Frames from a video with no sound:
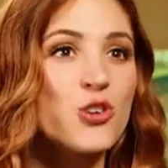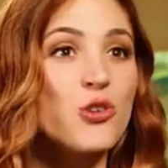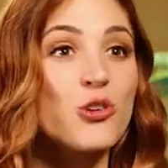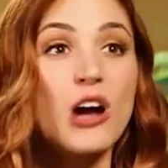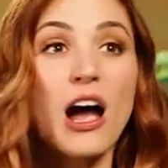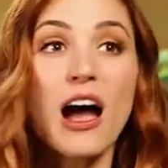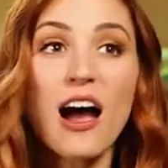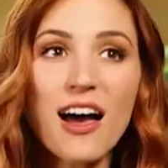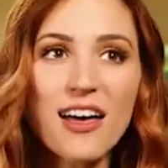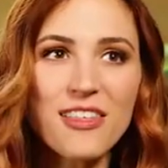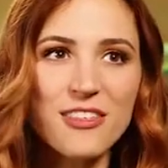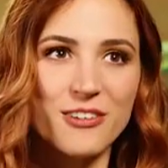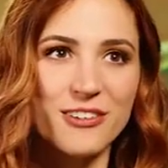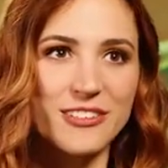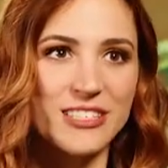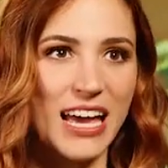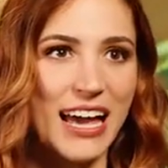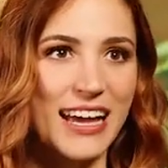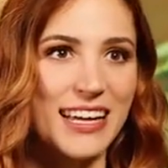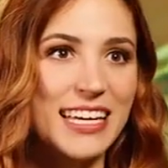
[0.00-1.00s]
Your
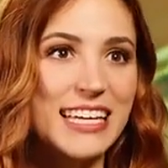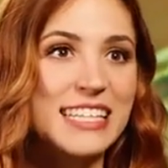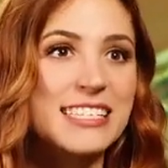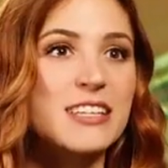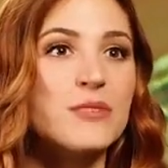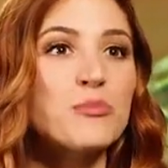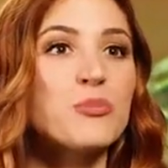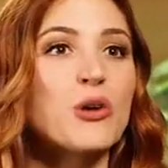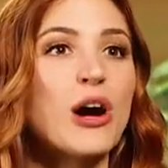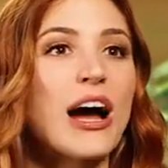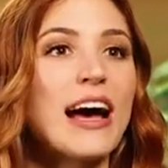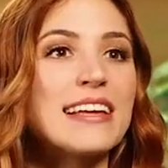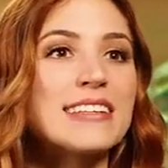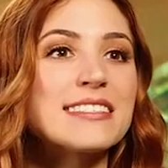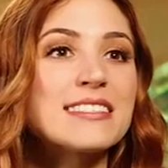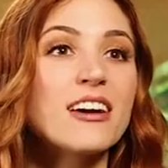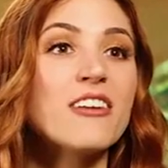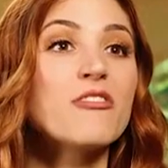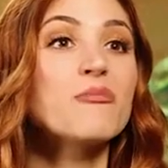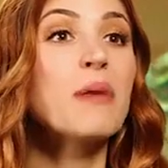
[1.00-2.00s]
other deck is
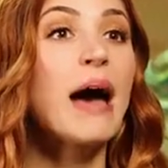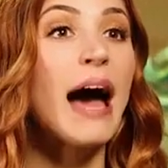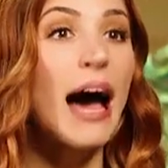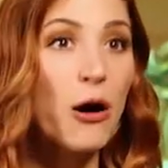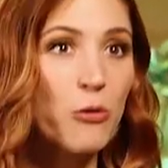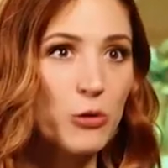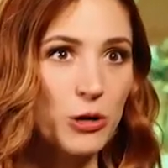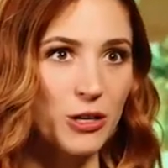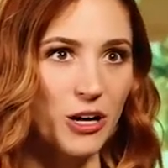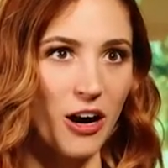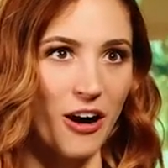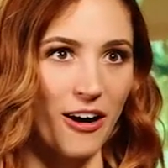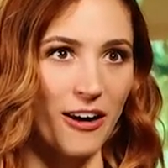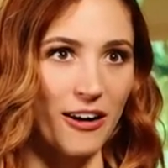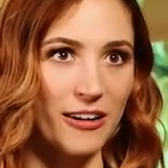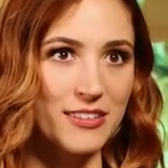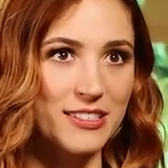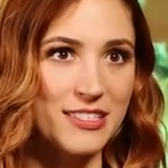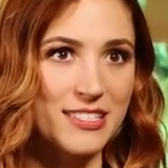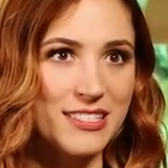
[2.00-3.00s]
comprised of power
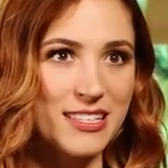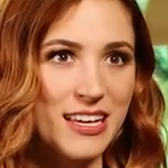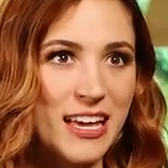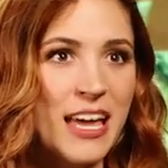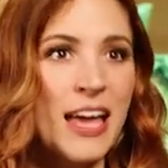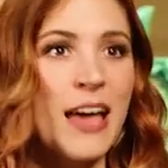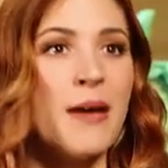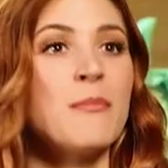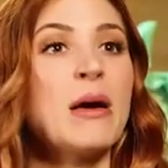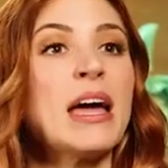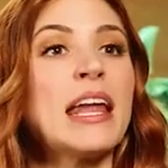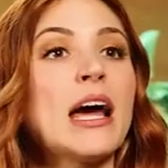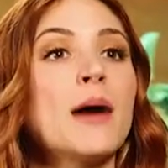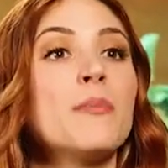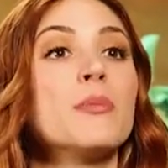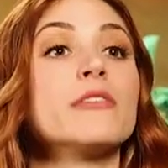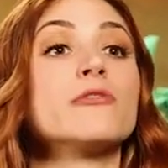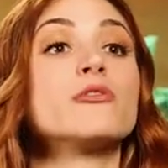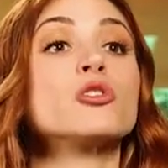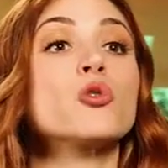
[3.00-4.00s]
cards. Made
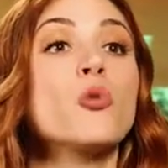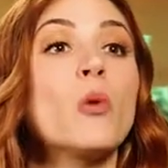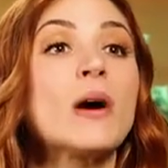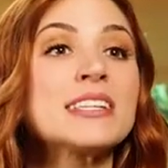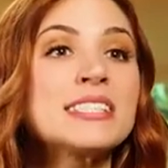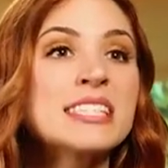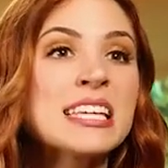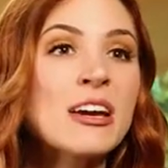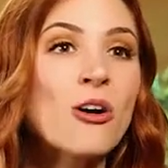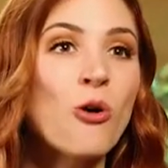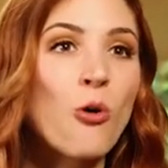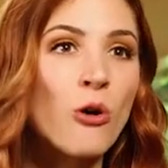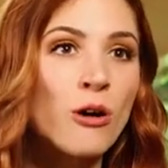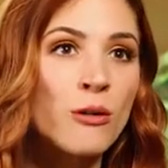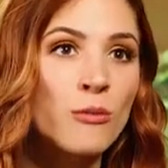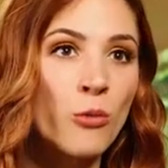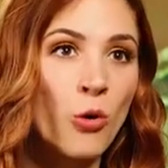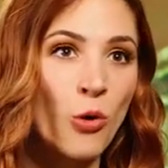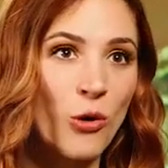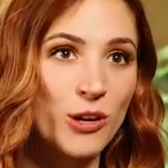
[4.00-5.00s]
up of 20
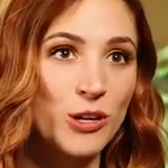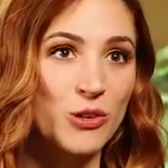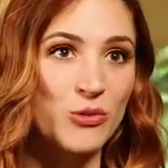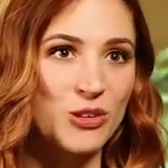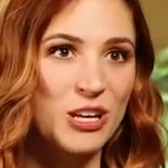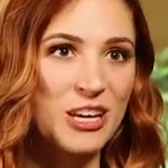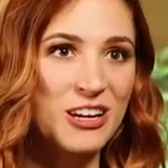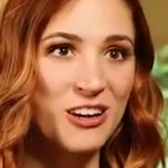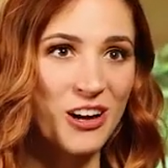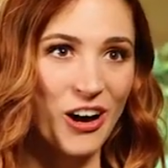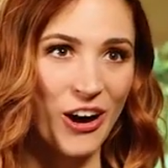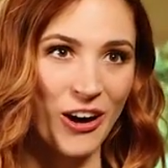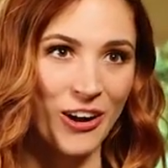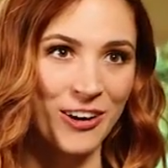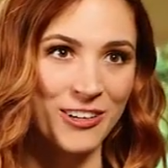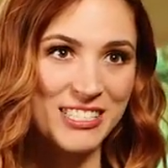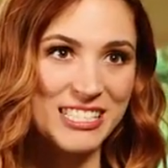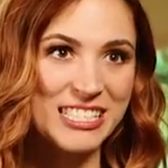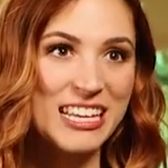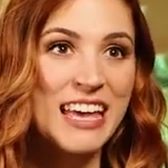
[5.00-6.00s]
or more unique
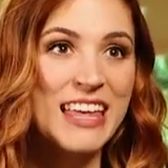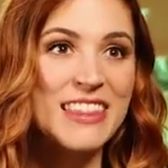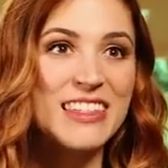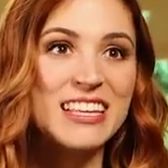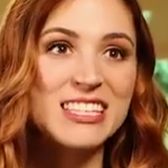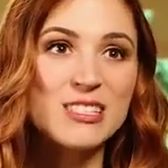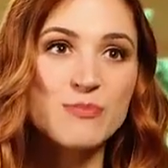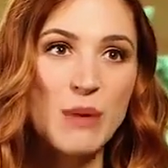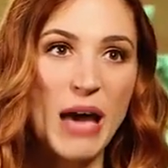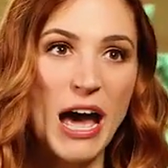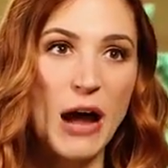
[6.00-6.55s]
cards, this